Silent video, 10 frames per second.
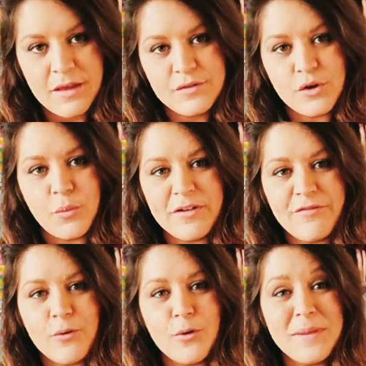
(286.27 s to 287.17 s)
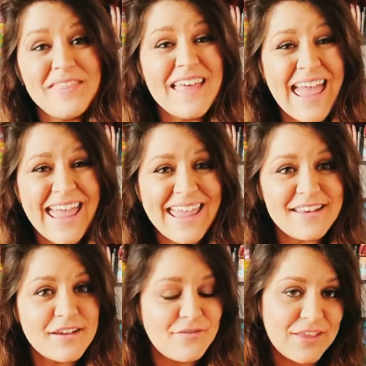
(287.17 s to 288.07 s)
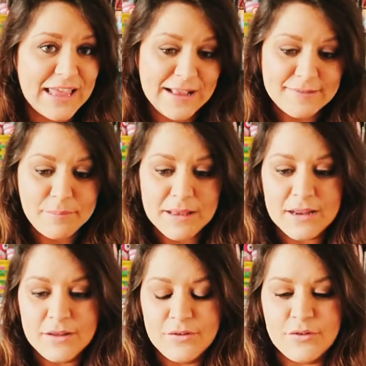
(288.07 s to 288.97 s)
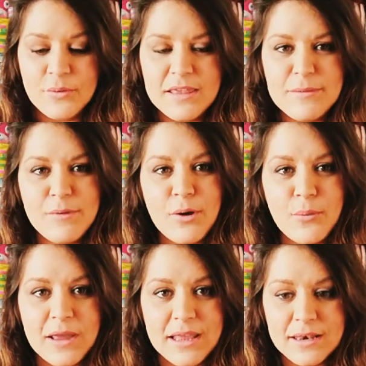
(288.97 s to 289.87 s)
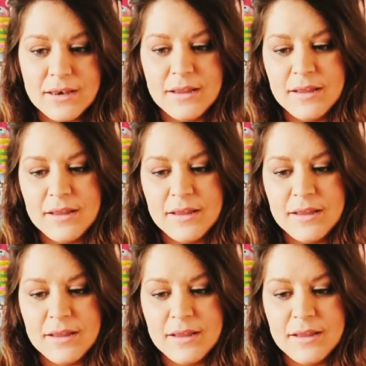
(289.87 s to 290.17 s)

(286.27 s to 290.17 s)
So we're forming the head of the caterpillar, so keep going